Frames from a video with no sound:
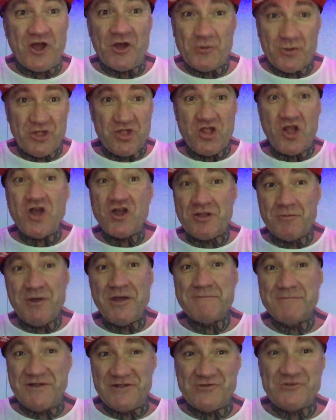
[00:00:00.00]
I would lock my
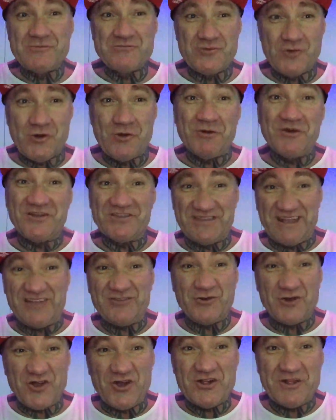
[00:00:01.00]
bedroom door, because
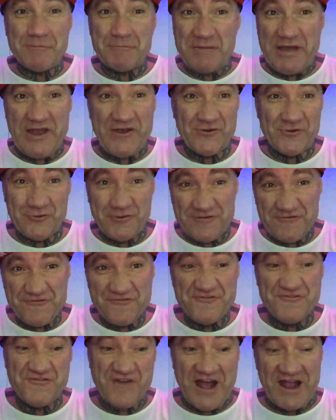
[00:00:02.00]
that's what kind of paranoid
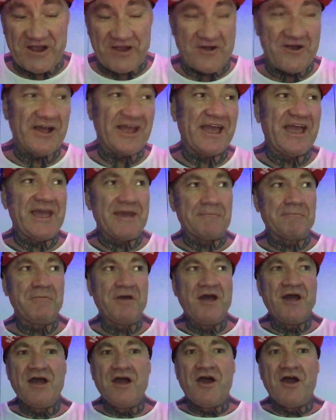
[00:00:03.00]
fuck I am.